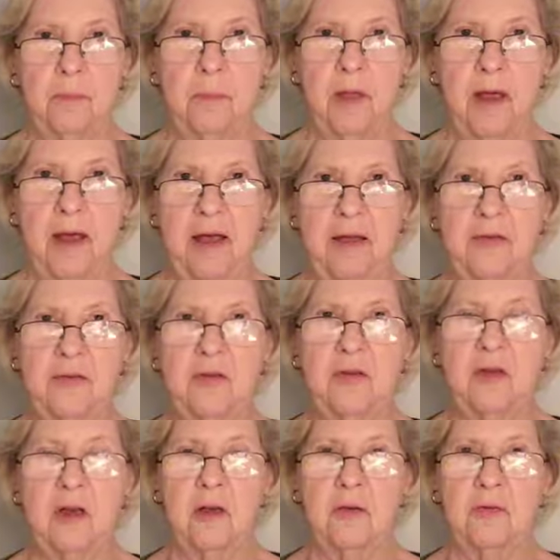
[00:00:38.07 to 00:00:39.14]
kinds
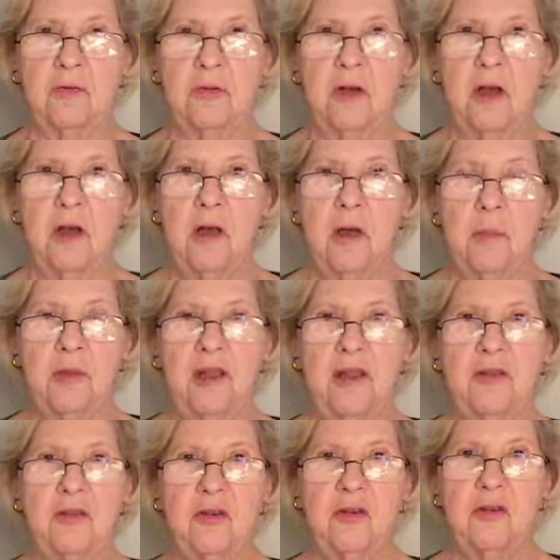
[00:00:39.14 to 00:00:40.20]
of
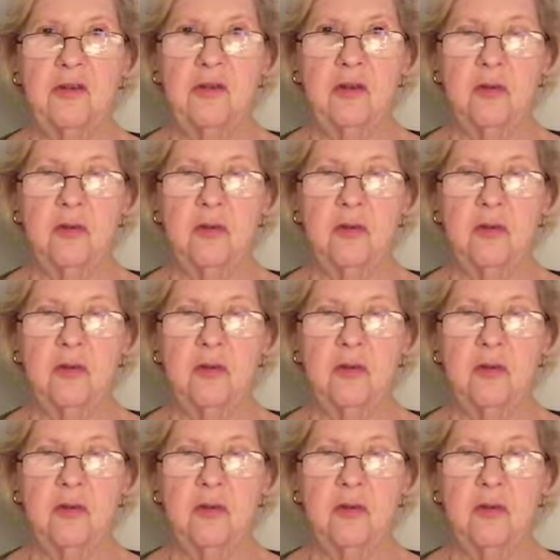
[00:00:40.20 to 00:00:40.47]
places